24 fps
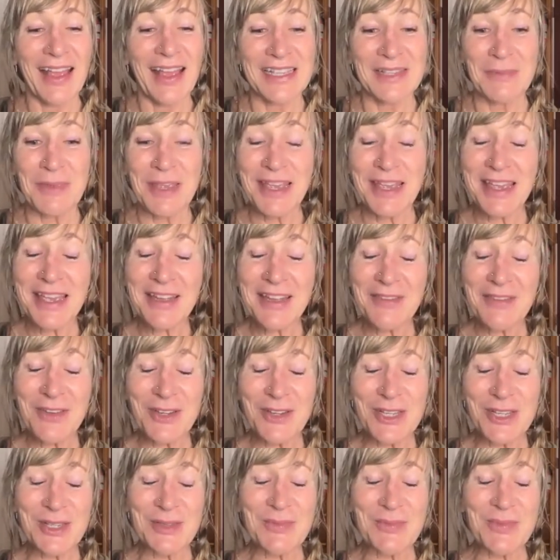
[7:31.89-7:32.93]
Speaking of
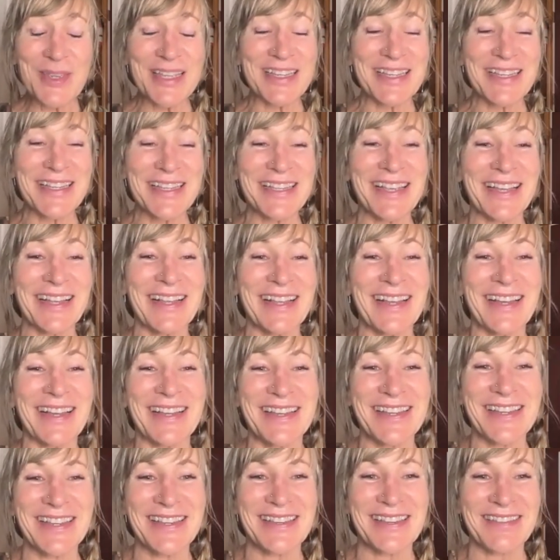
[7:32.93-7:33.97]
your speech,
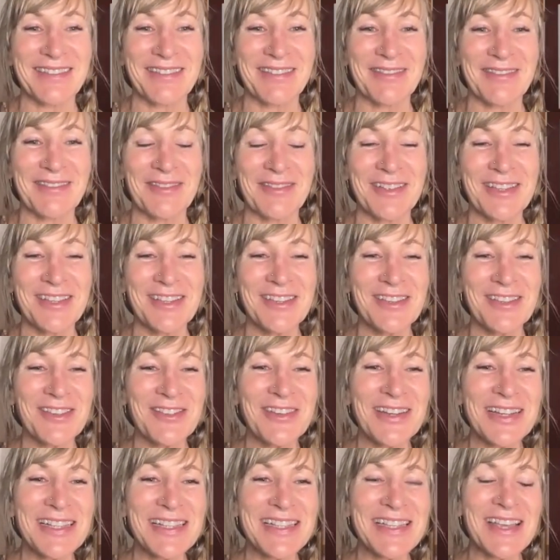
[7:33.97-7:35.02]
Sailesh, would you
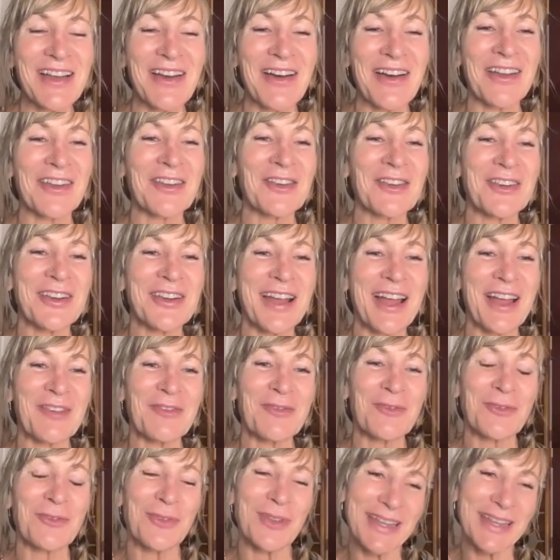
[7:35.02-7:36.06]
do us the honor
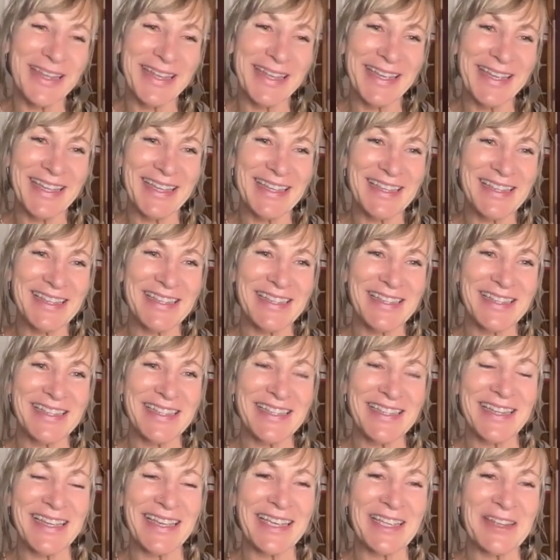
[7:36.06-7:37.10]
of reading it
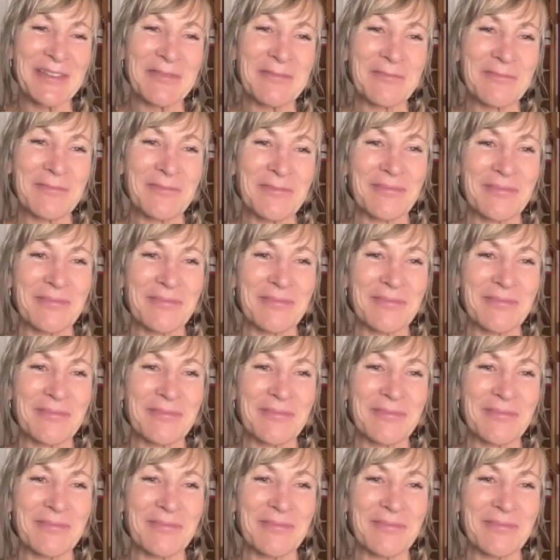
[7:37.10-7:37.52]
today?